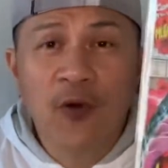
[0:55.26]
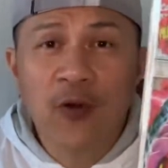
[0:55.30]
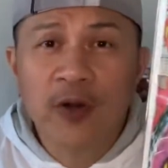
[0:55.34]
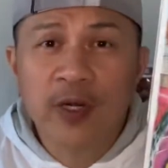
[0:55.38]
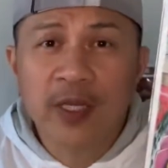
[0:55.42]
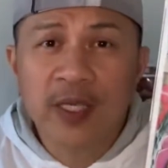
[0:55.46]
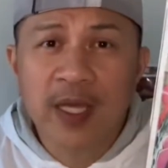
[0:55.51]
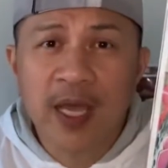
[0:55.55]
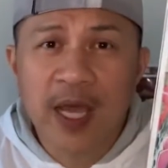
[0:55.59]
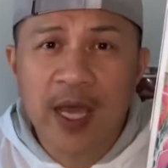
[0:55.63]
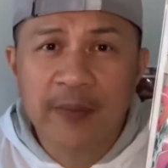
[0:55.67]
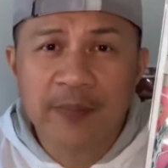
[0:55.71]

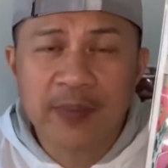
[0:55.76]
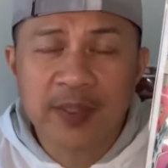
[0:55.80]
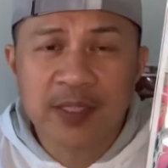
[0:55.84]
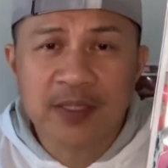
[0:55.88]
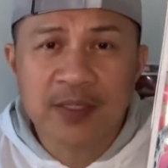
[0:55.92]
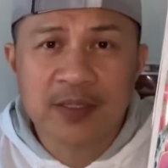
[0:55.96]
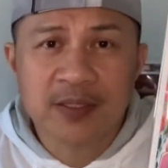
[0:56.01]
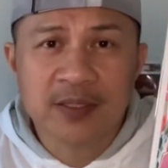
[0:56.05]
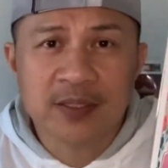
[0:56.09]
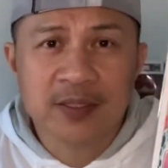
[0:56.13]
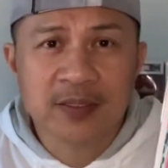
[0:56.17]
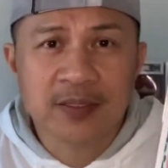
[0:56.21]

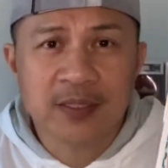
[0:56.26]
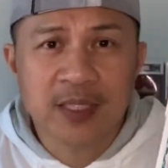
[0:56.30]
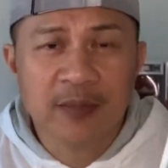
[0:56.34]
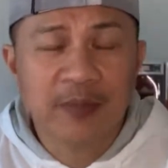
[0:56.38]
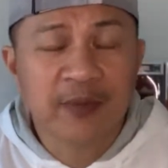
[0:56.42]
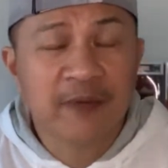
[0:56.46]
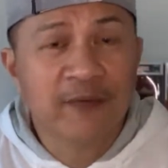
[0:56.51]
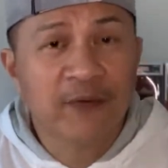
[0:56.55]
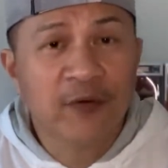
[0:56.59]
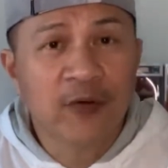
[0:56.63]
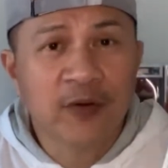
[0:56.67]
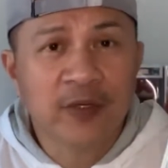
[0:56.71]
copies,
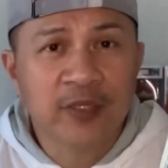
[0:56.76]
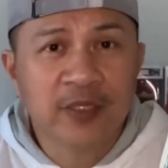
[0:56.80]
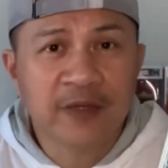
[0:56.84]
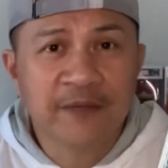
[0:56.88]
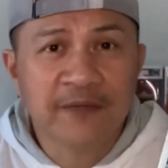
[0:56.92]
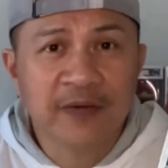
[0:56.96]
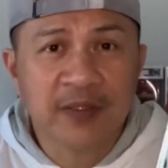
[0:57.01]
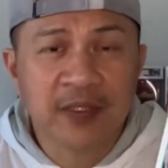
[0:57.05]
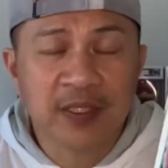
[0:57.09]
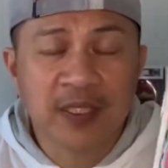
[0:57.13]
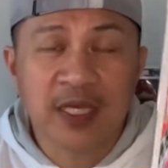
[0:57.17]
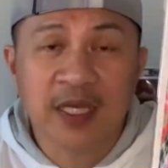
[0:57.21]
4
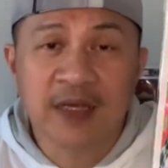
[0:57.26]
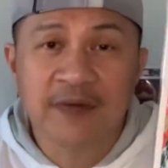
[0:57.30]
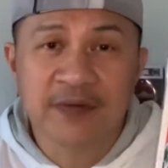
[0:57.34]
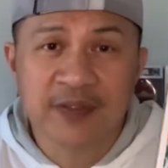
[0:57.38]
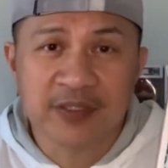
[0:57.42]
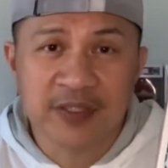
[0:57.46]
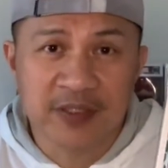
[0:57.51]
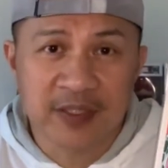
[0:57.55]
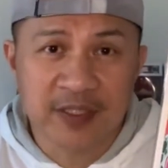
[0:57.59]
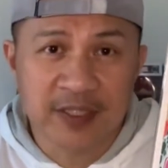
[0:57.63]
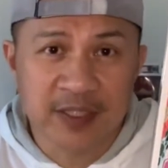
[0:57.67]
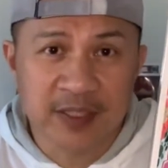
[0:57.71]
different
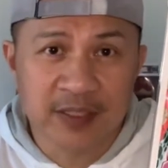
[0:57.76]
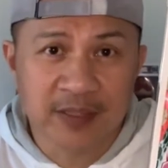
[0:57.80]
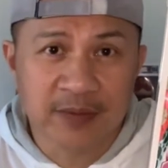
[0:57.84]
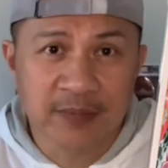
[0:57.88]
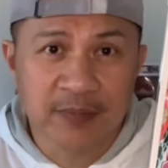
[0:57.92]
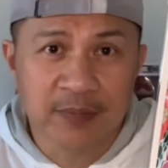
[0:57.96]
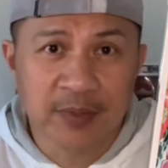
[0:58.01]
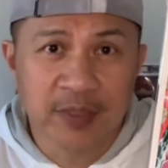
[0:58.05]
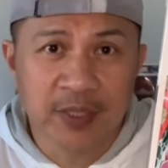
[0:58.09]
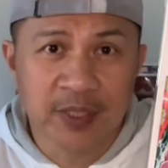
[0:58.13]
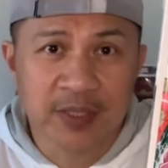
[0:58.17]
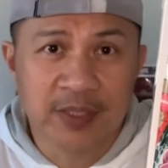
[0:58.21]
covers of these
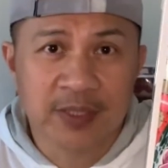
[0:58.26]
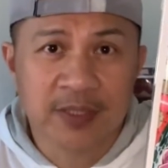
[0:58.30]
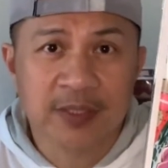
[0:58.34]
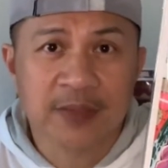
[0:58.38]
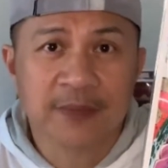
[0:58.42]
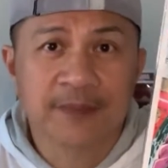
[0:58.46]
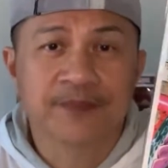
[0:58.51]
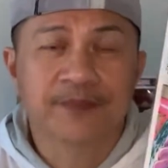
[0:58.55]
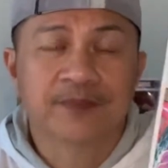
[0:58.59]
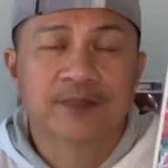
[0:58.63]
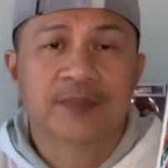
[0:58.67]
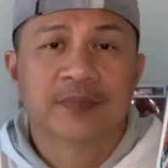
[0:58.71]
books.
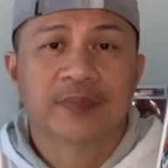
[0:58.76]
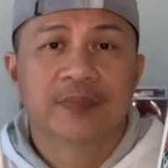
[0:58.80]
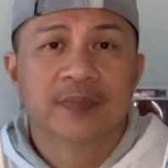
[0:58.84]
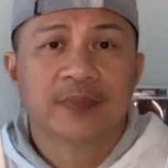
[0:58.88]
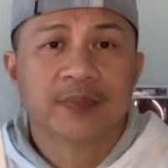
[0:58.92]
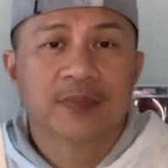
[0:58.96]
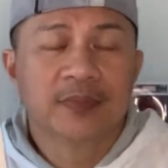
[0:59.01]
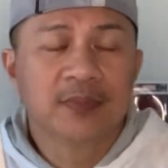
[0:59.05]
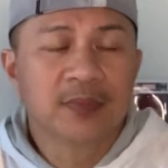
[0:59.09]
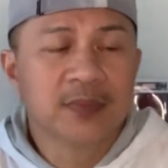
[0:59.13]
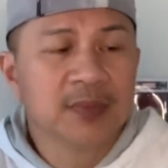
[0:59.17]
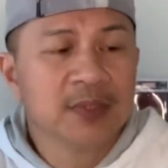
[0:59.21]

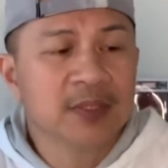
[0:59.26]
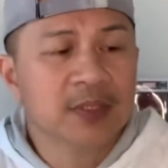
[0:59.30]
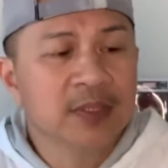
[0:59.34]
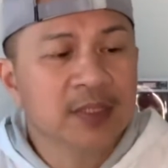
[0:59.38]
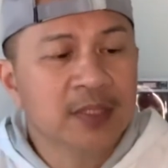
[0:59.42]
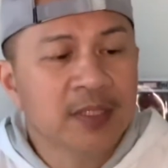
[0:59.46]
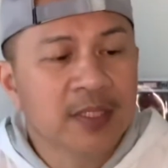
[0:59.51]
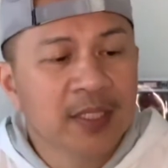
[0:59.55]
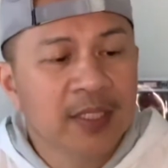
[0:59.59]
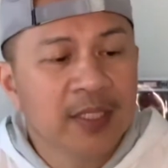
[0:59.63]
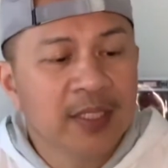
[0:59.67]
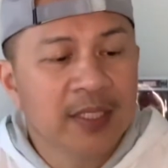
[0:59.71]

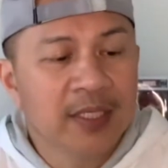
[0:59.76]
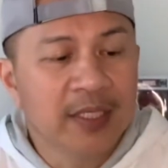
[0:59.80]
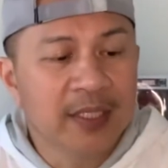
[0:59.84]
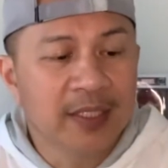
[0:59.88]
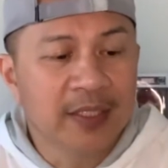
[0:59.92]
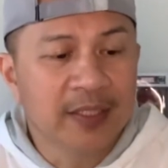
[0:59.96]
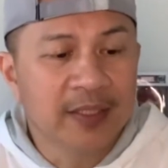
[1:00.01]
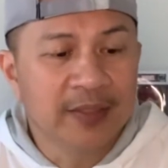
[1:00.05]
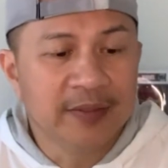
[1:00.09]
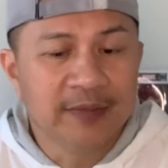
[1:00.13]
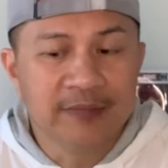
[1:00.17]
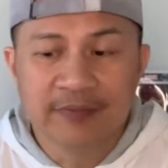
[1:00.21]

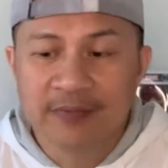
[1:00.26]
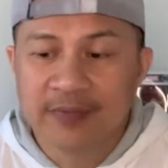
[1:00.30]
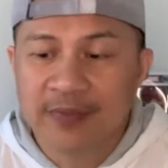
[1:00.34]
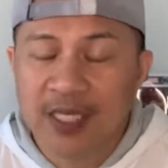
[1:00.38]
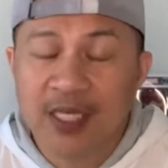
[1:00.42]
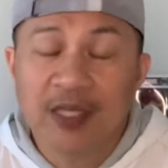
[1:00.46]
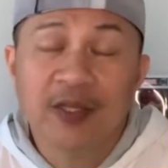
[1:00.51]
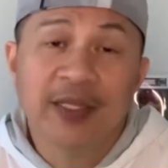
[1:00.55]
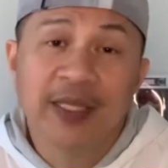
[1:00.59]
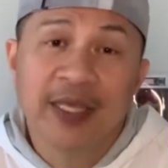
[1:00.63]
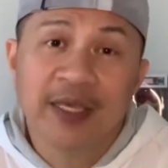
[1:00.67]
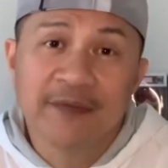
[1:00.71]
And I
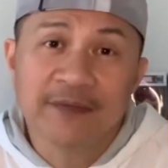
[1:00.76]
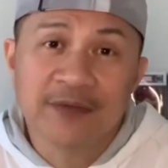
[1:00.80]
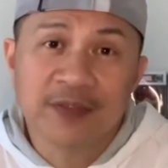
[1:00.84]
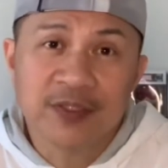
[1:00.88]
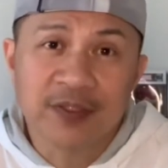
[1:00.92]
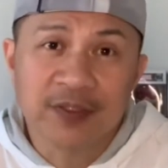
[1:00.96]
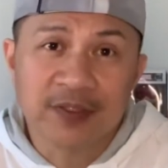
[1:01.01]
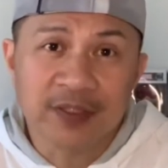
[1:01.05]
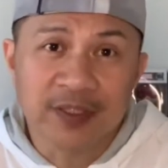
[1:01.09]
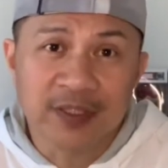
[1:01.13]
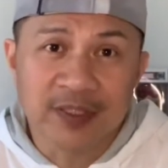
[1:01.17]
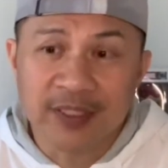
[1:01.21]
only have
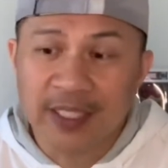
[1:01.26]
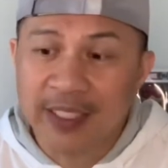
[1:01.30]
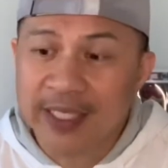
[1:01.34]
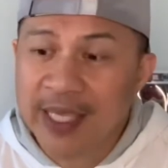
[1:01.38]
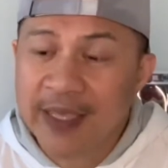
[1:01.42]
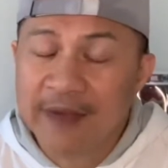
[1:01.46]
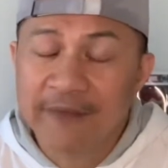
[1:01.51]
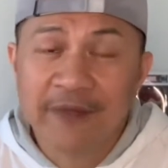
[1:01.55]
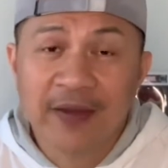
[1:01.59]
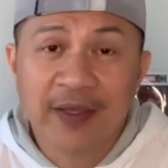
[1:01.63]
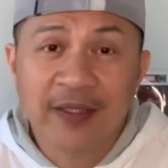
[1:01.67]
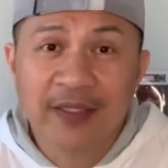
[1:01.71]
2 because I
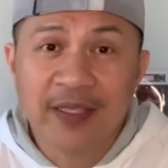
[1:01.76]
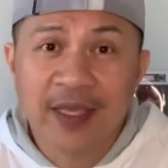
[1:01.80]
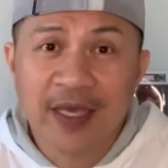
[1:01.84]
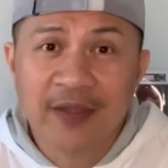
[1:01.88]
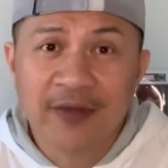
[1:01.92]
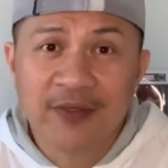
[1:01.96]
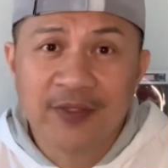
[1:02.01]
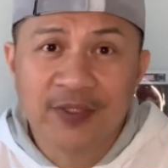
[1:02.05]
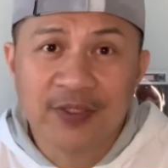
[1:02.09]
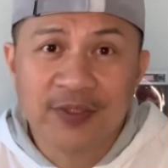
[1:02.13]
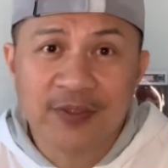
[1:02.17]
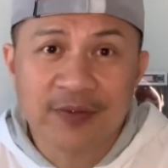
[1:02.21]
can't find the other
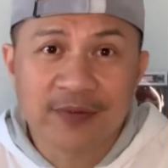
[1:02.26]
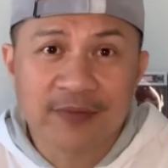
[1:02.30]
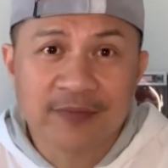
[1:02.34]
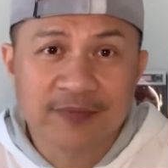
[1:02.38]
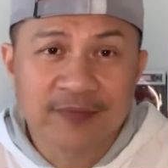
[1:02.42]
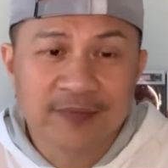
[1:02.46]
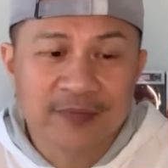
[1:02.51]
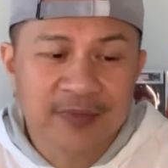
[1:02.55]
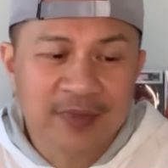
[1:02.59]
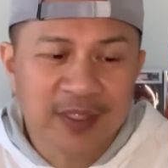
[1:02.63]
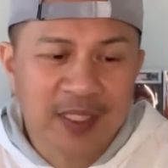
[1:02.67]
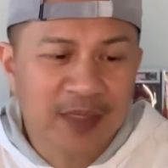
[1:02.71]
2.
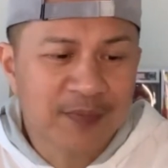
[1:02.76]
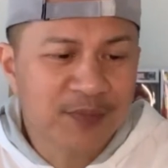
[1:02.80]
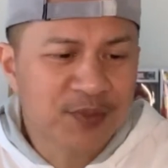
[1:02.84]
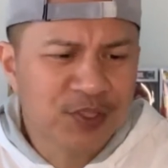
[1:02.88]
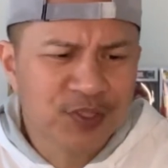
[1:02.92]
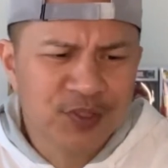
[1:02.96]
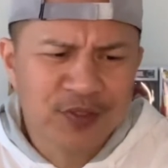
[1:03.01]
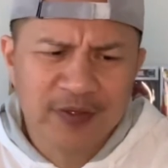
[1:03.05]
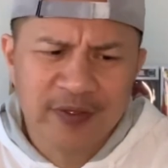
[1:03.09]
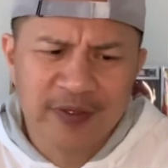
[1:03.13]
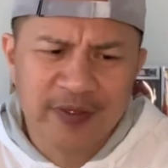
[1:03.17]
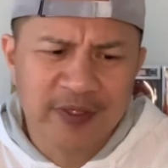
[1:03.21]
I'm
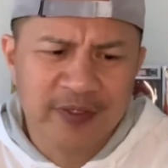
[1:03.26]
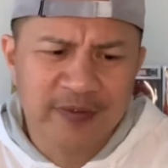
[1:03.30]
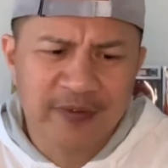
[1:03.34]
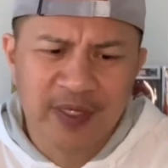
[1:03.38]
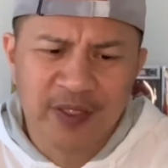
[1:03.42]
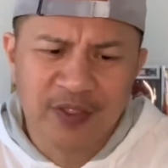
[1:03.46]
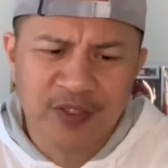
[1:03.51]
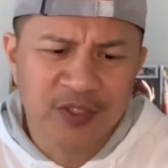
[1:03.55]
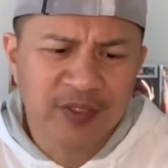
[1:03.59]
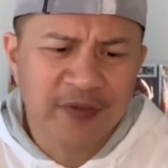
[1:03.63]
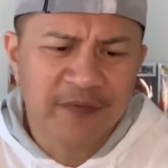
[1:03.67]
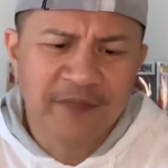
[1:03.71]
sure they're
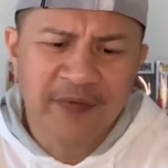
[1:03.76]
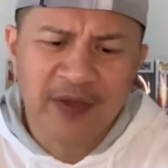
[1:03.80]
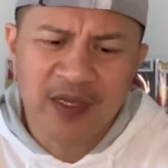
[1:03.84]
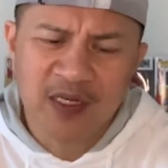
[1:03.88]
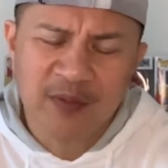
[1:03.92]
around. You can find